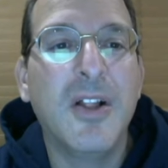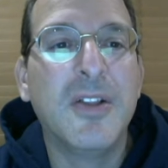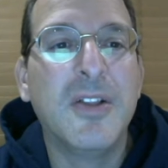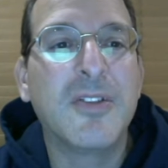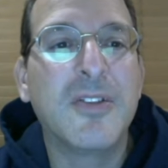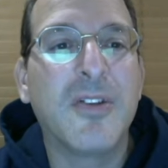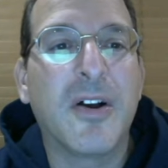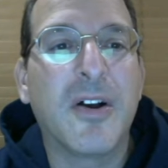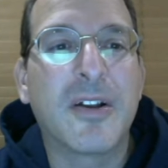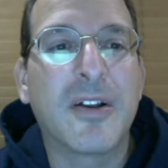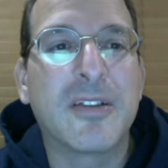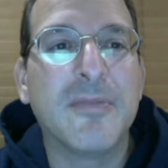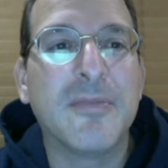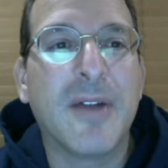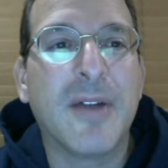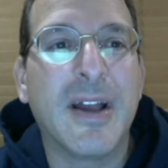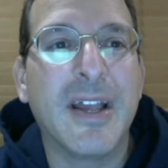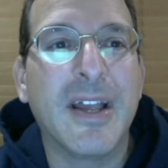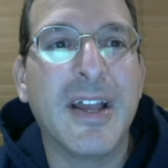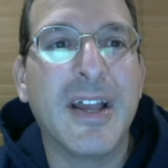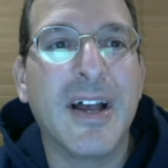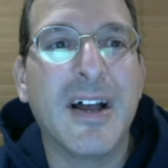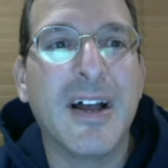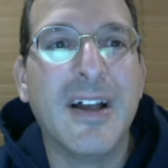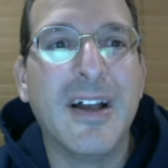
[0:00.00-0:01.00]
talk to my
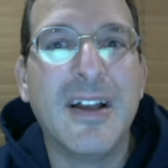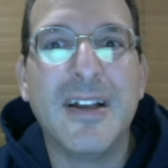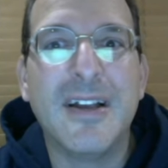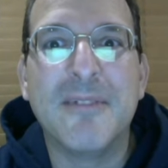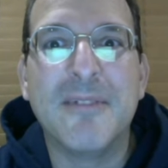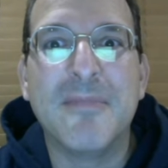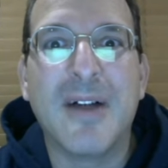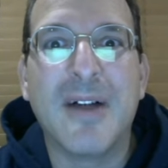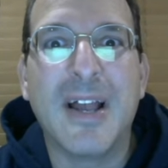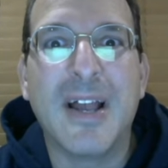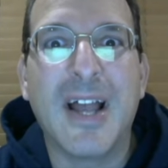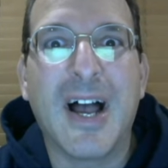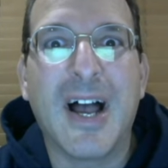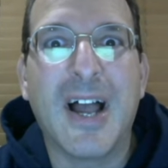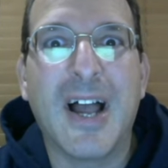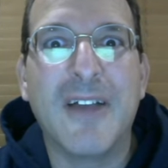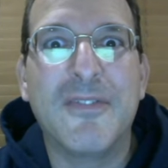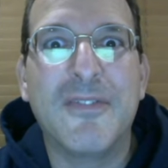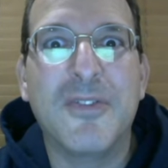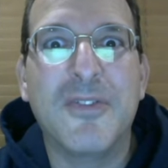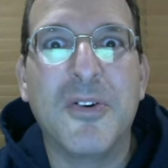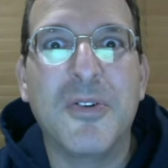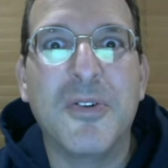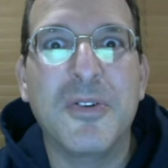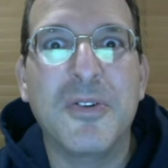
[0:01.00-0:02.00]
uh, my
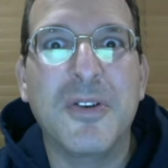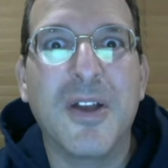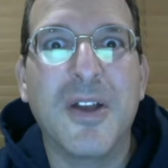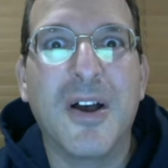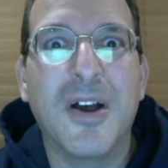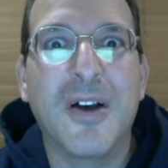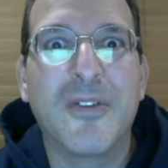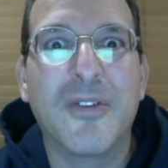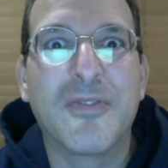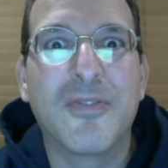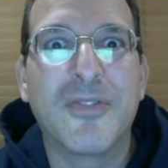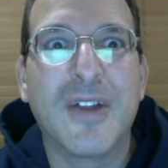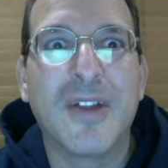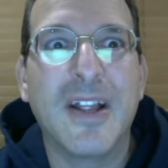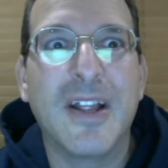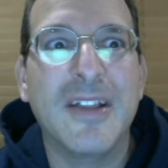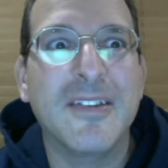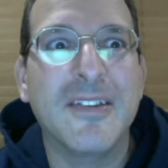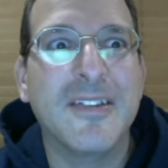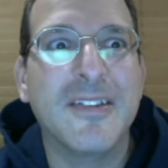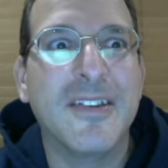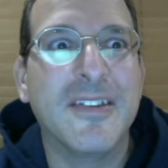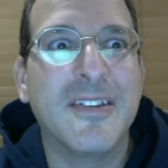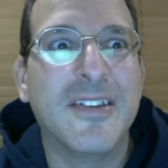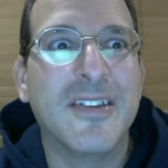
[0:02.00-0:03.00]
iPhone uh,
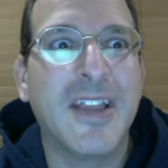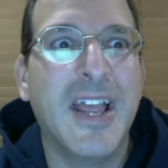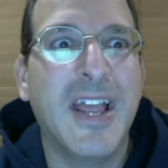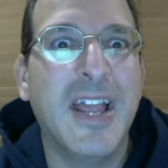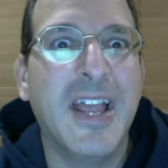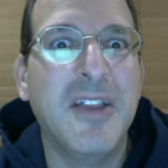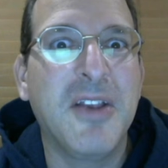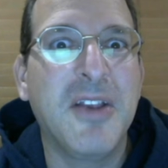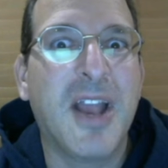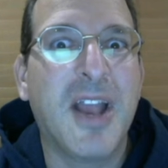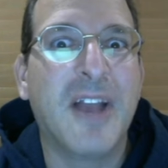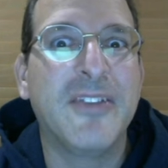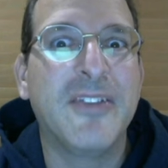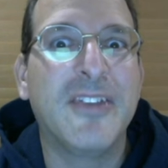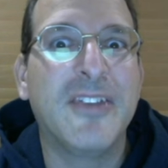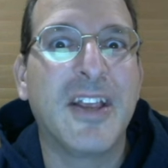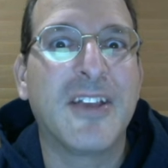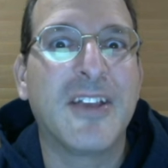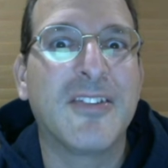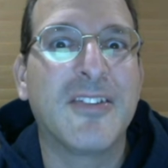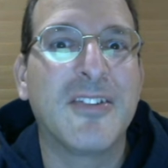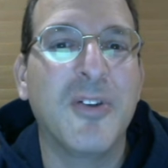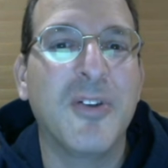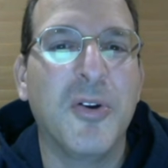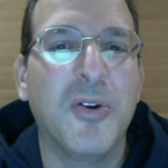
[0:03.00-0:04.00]
friends and say, hey, you guys take
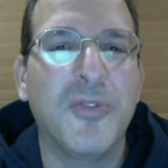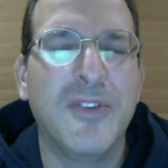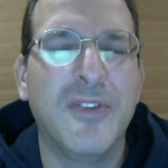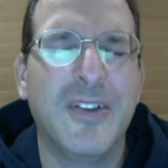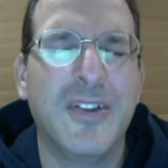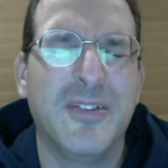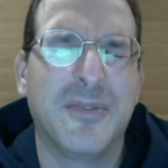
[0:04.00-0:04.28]
slofies?